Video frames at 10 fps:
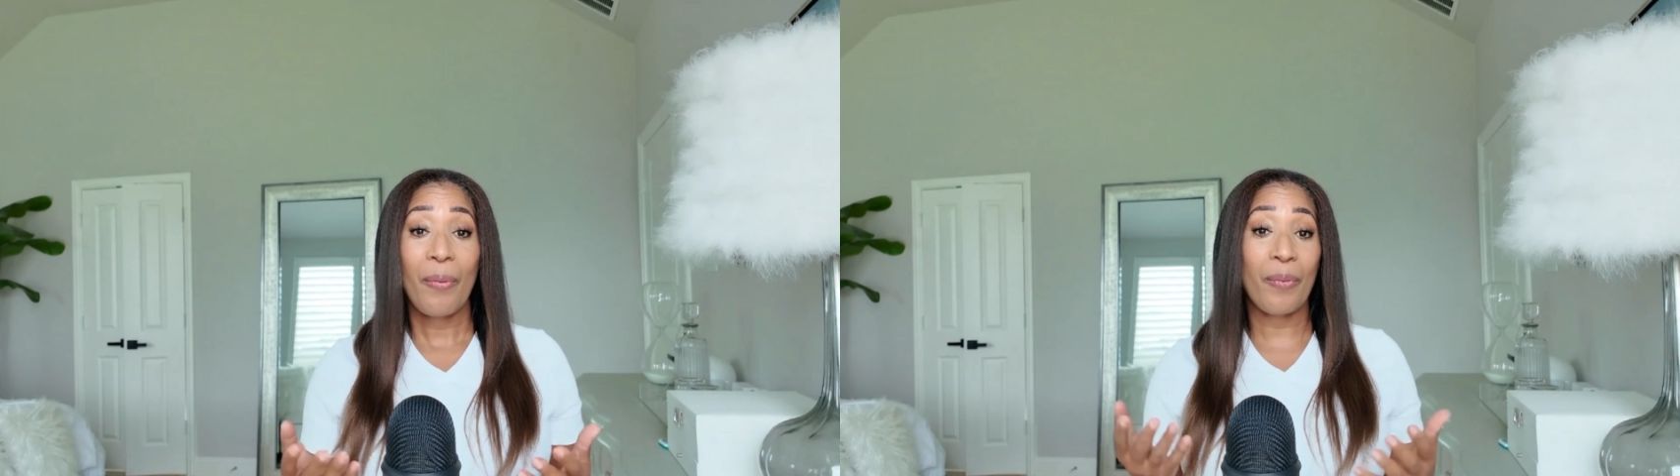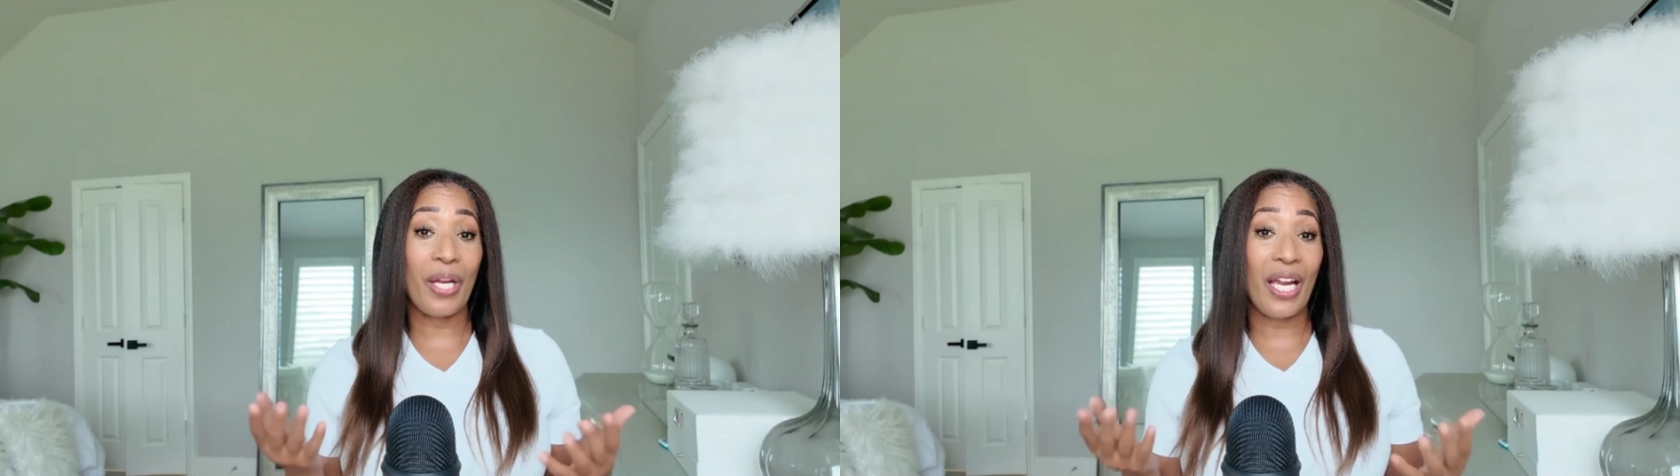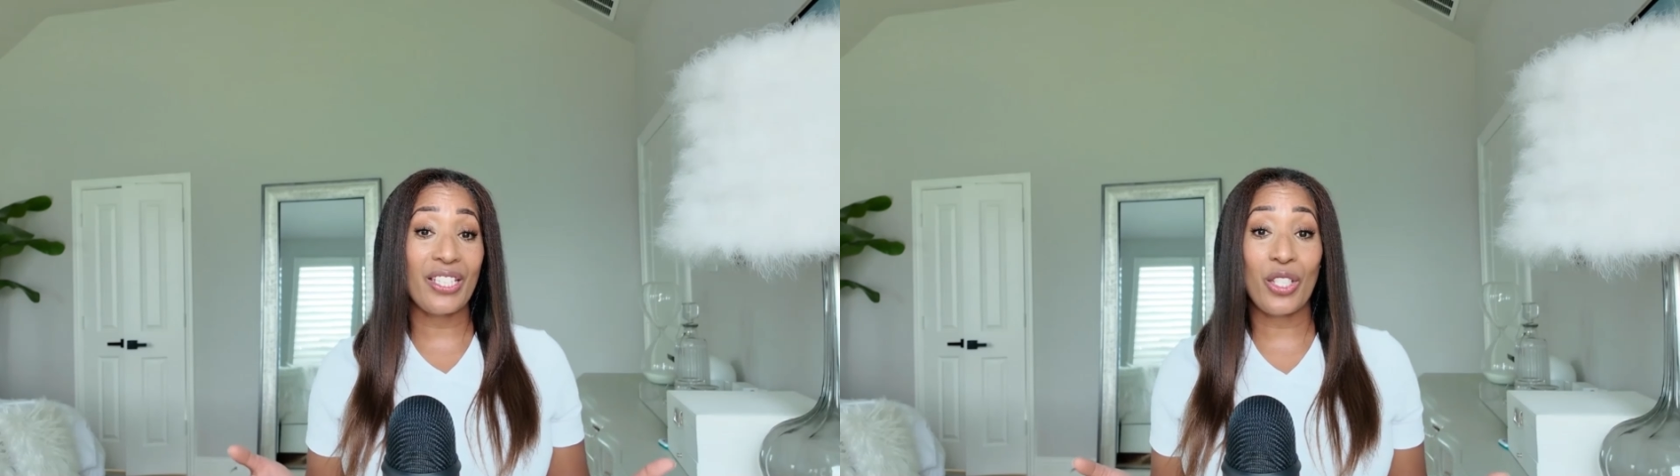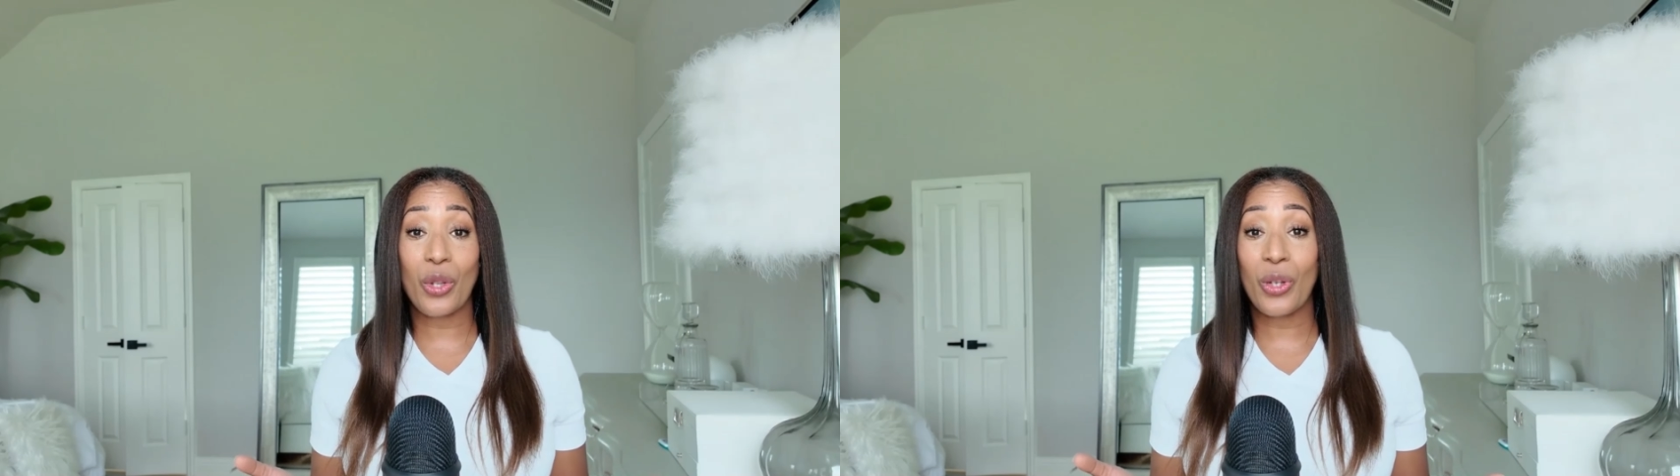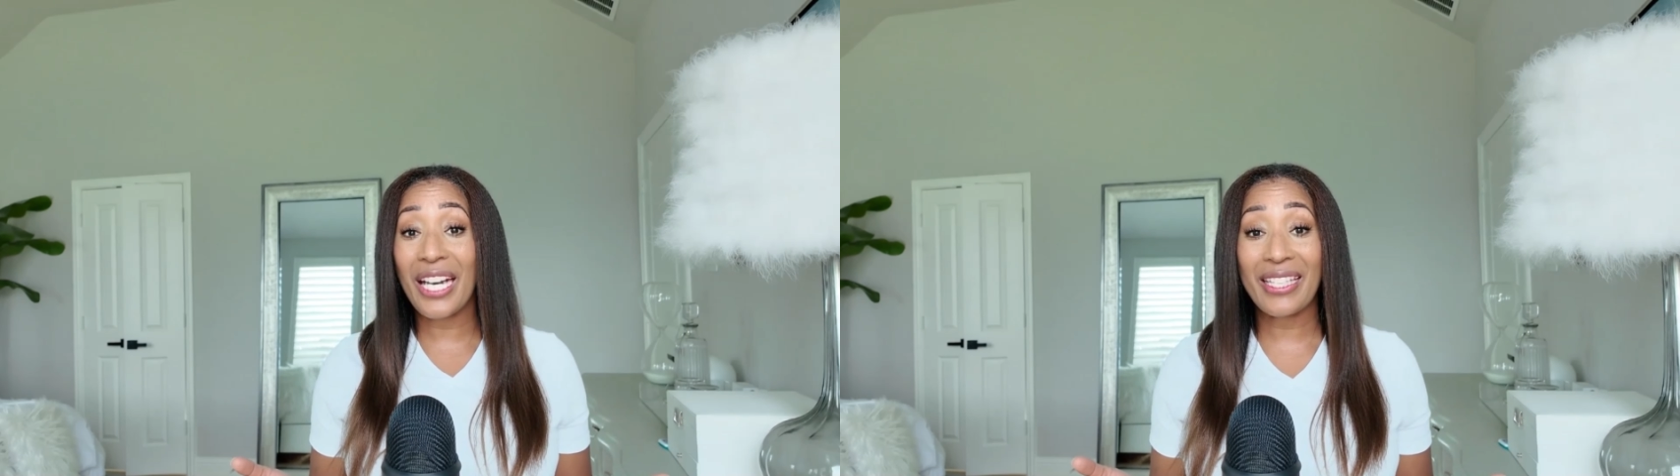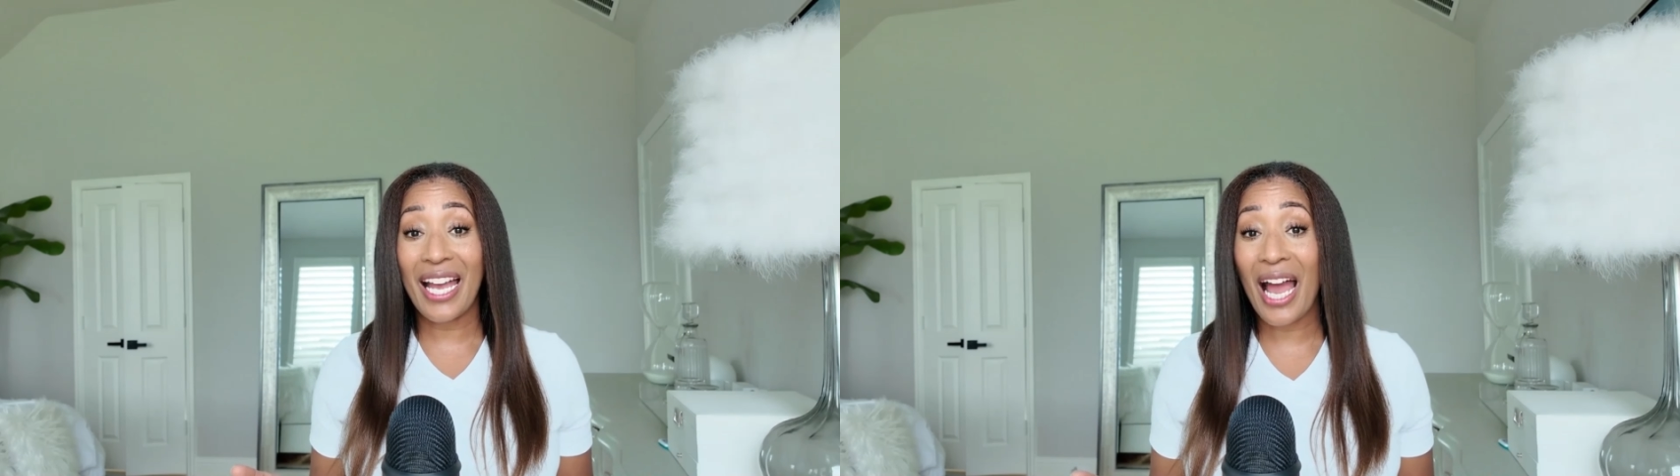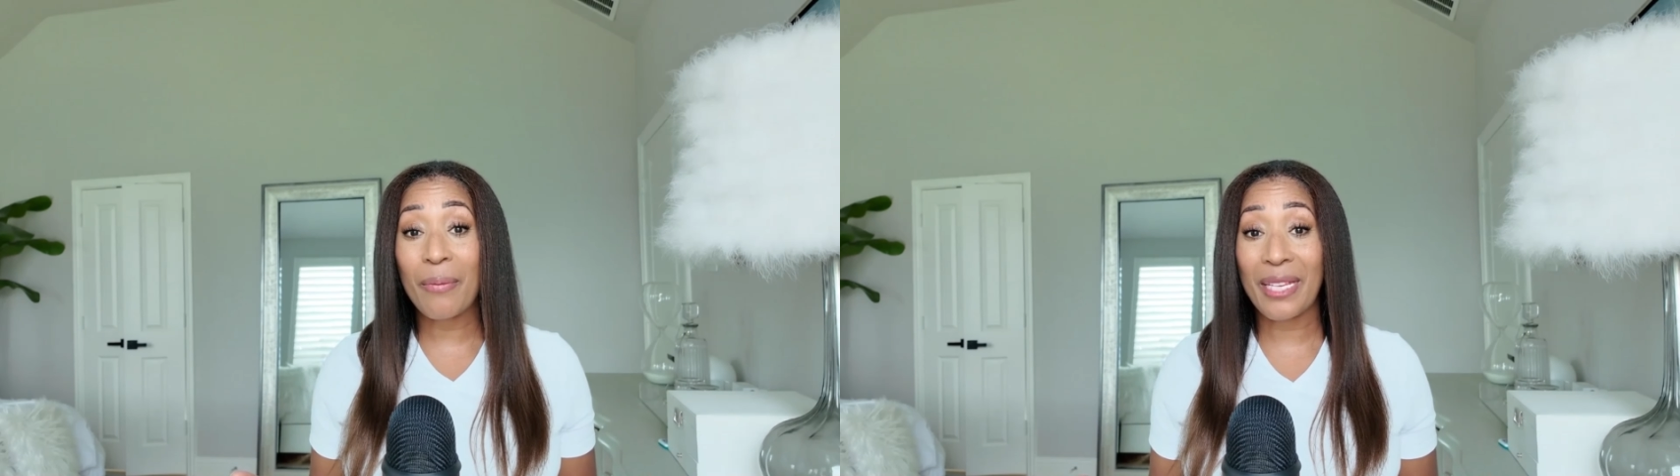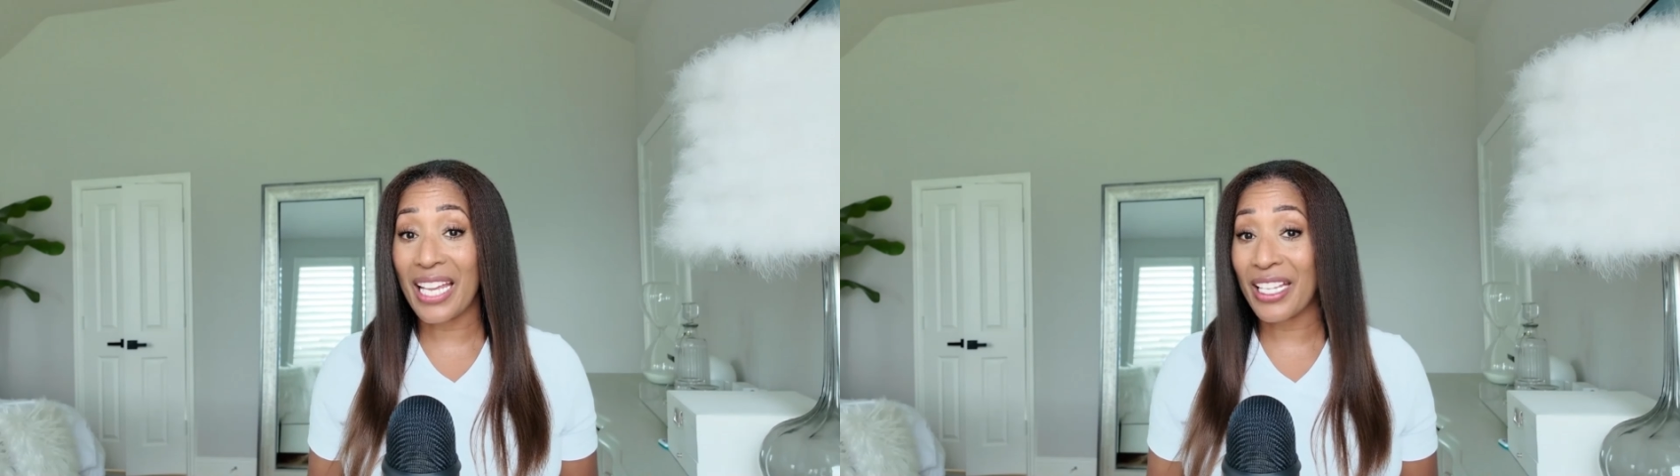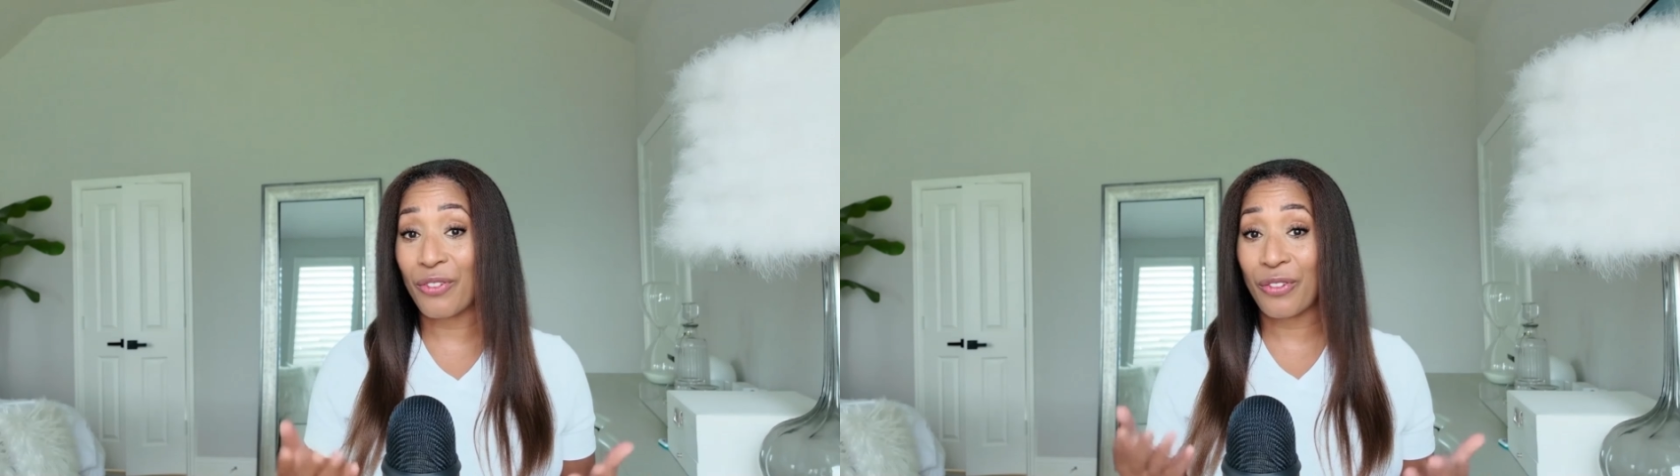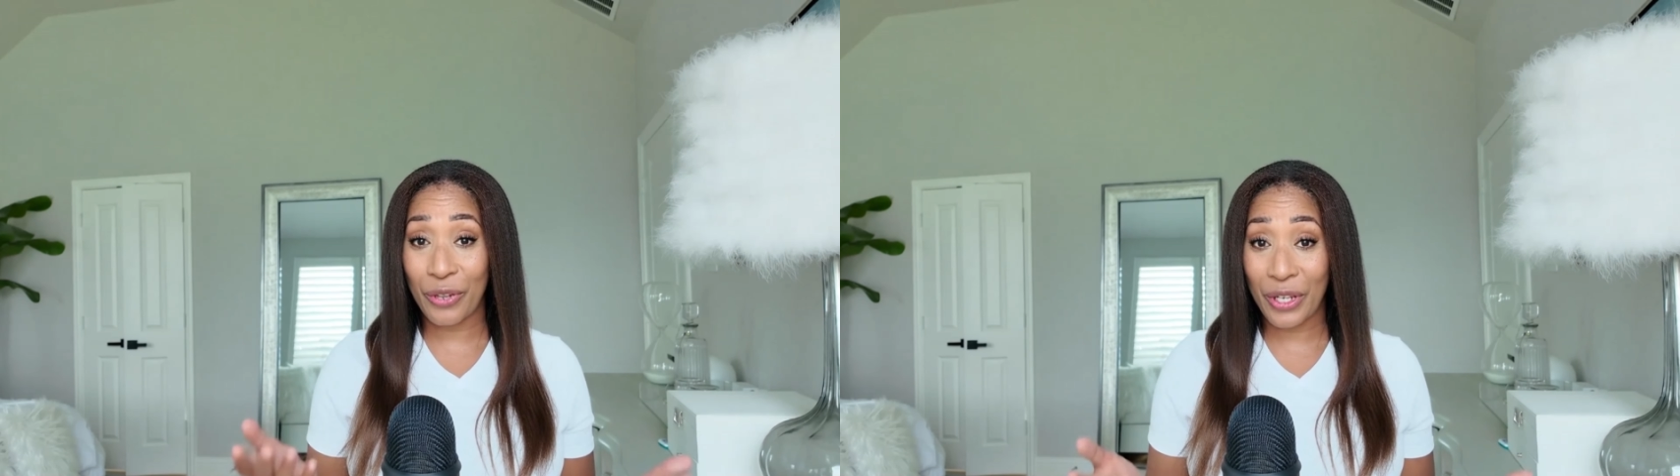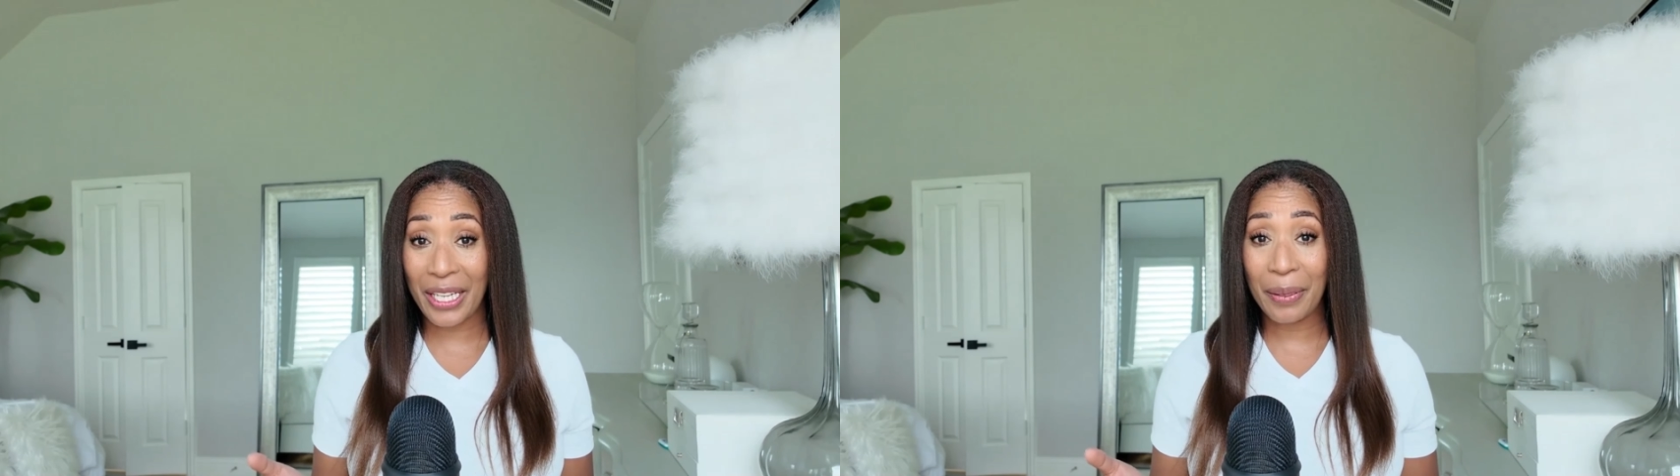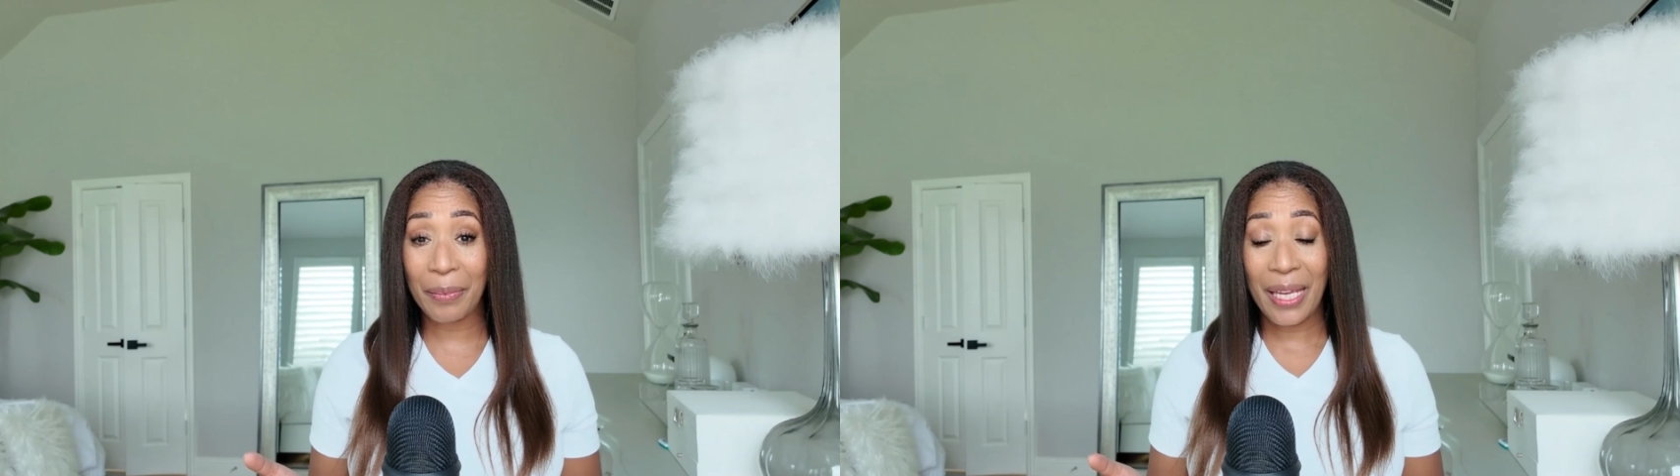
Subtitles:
Plus, you'll get the updates for free.